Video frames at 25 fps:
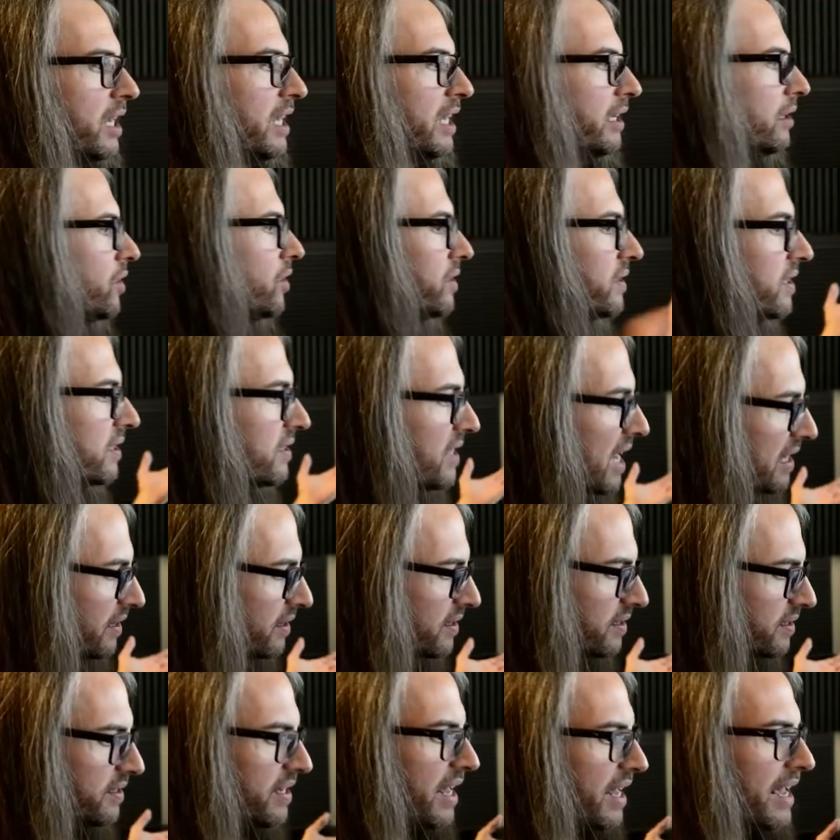it looks exactly
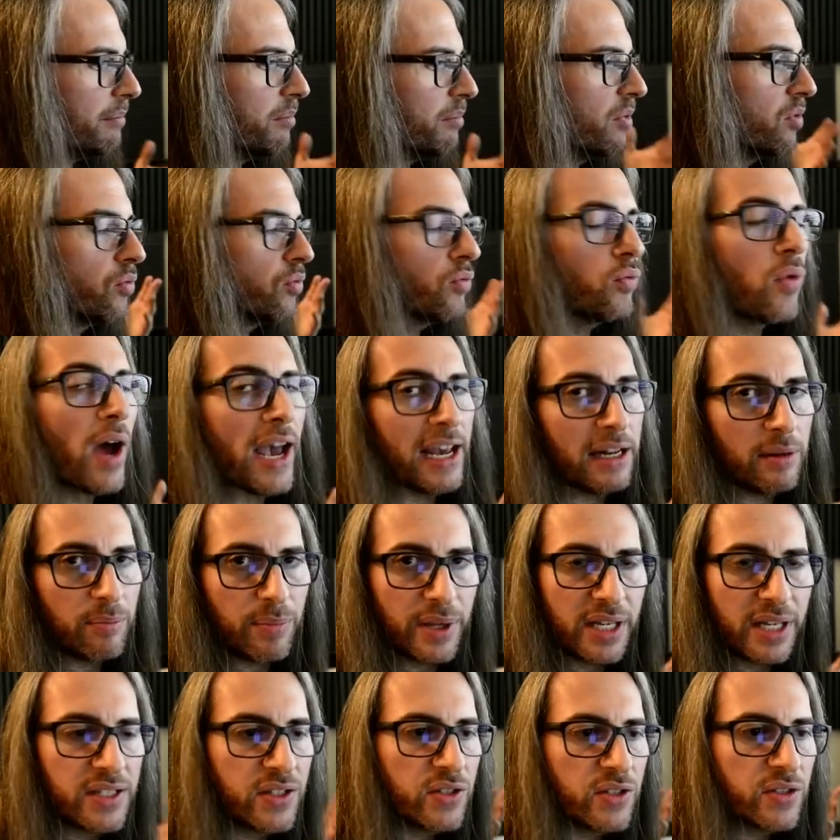the same. Right,
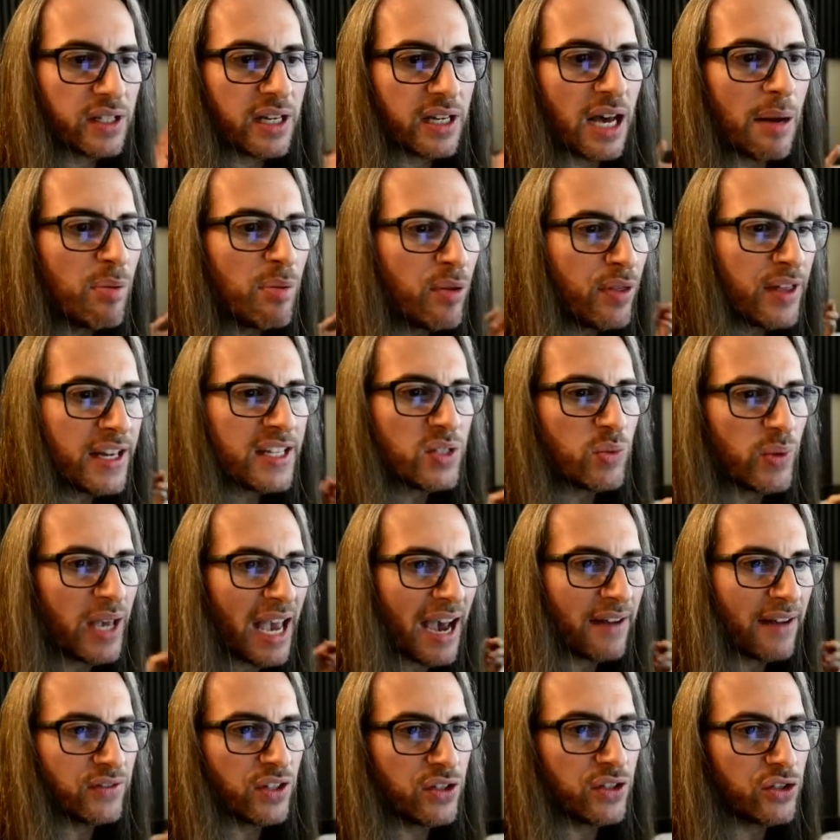because there's a couple things we
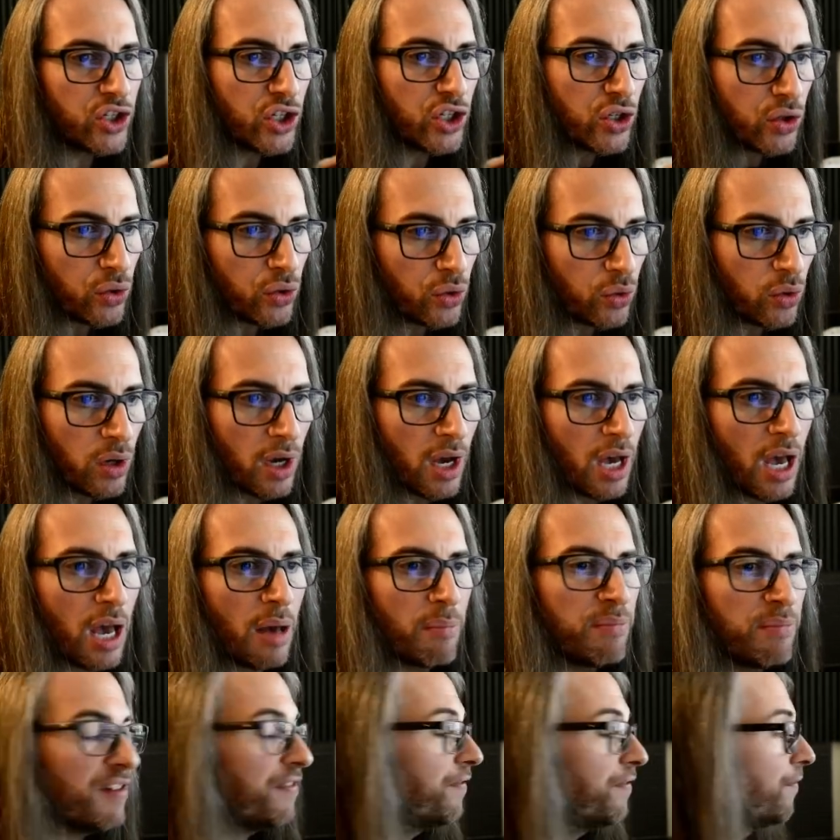have to do
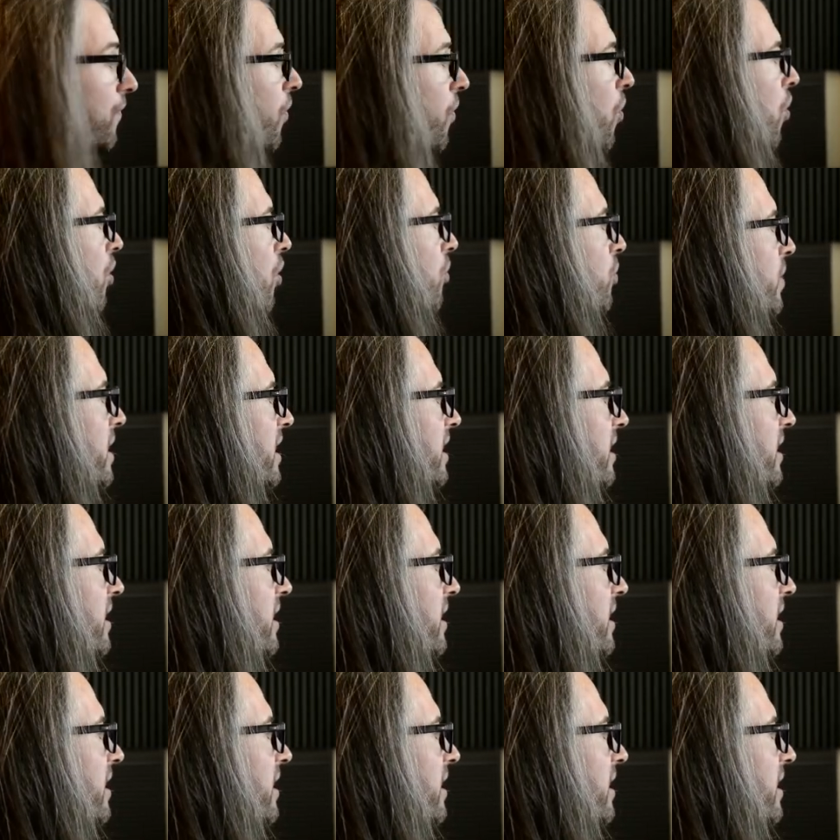before we